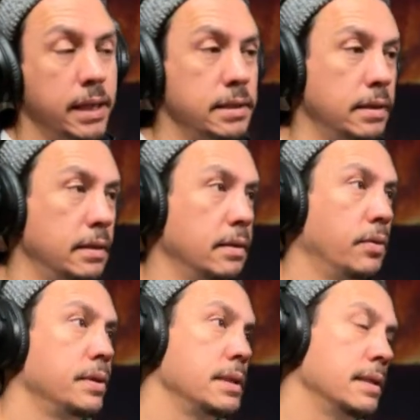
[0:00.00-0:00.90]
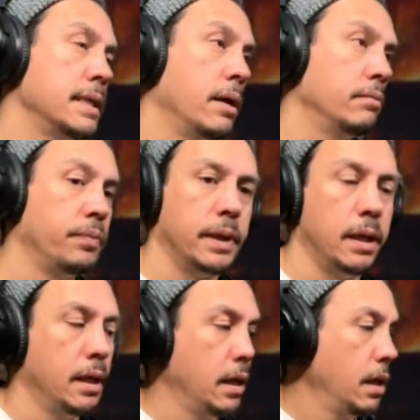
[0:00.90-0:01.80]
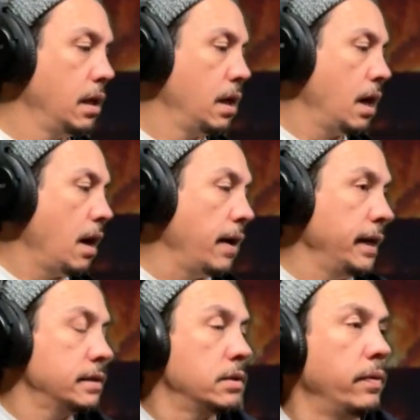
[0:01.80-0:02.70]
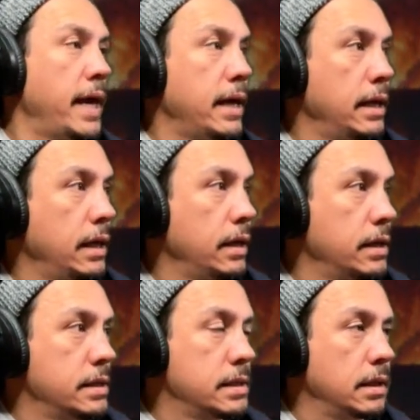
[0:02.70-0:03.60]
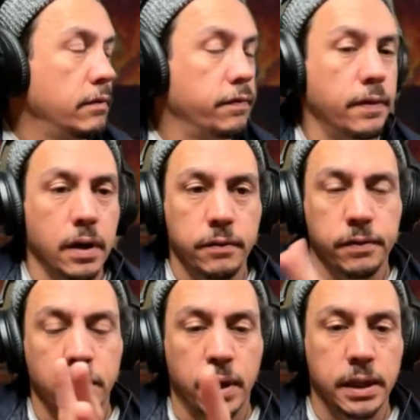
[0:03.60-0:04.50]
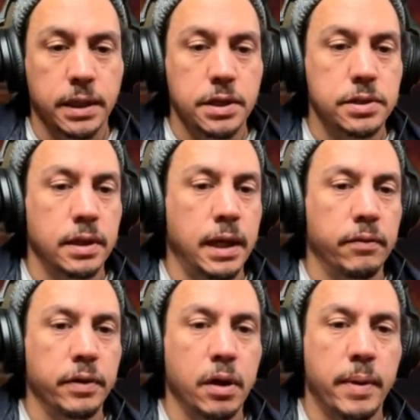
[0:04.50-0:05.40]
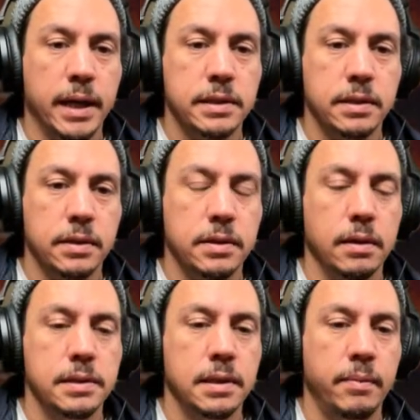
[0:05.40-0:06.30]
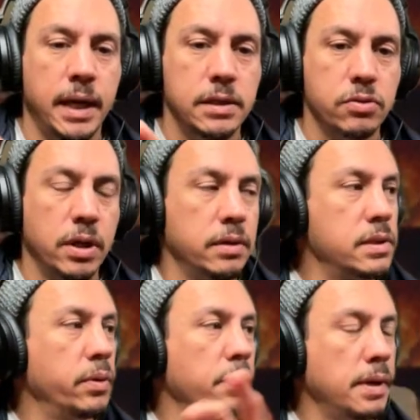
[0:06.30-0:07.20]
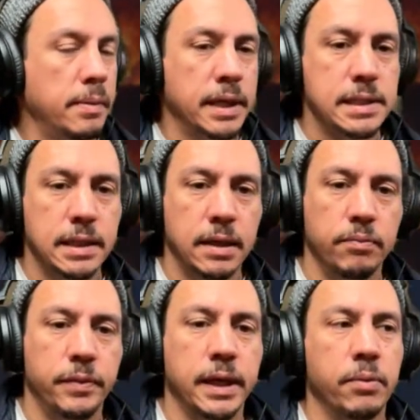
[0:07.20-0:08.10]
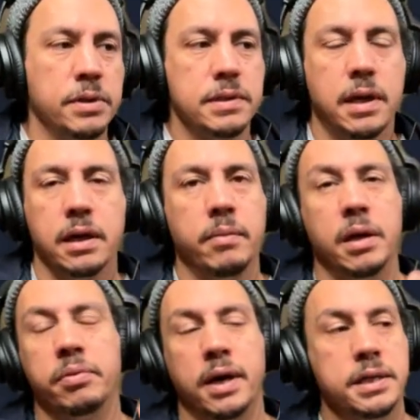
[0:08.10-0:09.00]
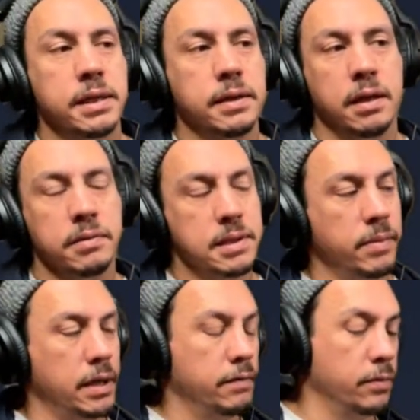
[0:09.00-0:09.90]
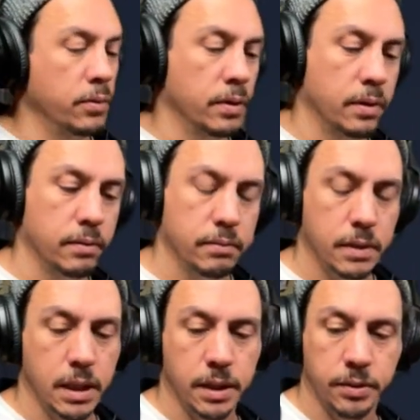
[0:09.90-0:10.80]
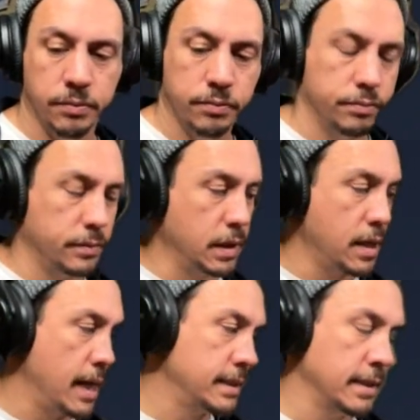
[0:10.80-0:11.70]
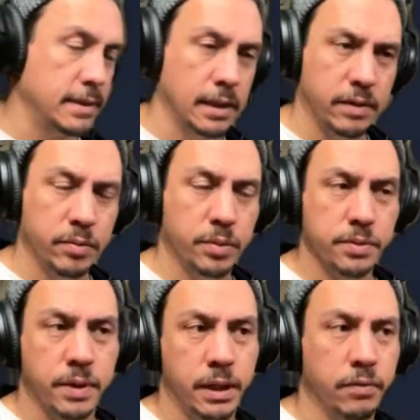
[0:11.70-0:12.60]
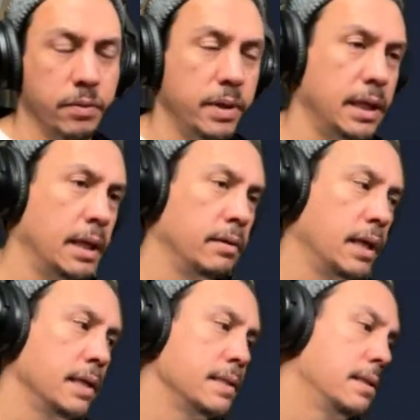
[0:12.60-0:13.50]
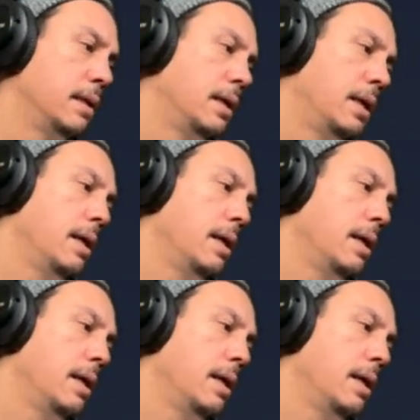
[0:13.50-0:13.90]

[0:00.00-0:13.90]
apply to the sound. All right, so that is Inferno Unleashed. And then if we go back to the main screen, so we remixed it. And again, we're just talking about a project that I submitted for a contest that Lovable was running over the weekend, in case